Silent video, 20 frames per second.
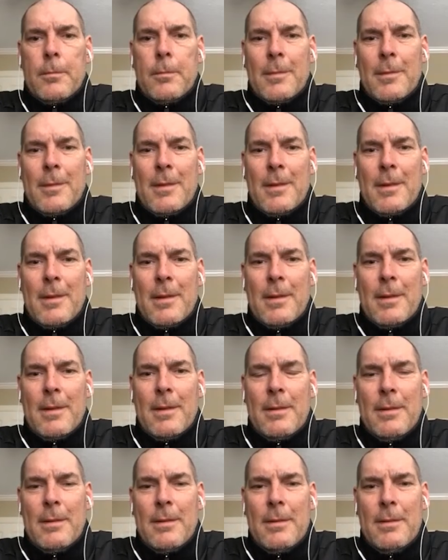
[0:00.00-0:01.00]

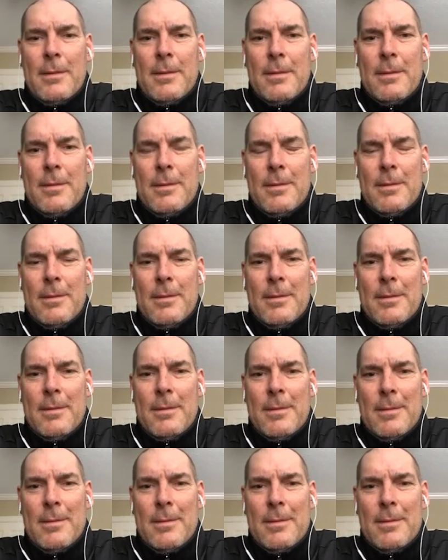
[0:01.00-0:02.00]

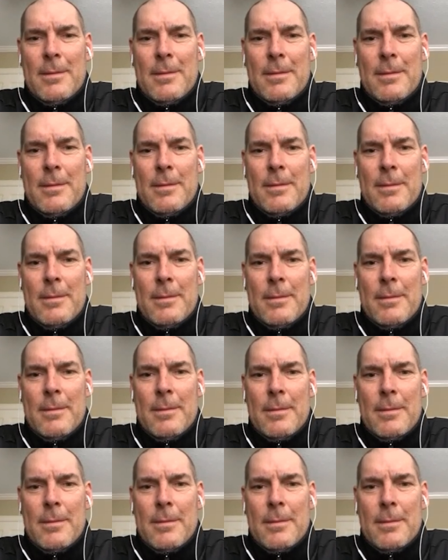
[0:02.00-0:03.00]

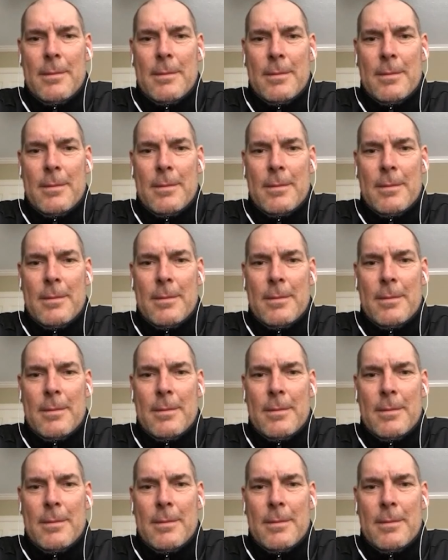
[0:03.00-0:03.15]
(silent)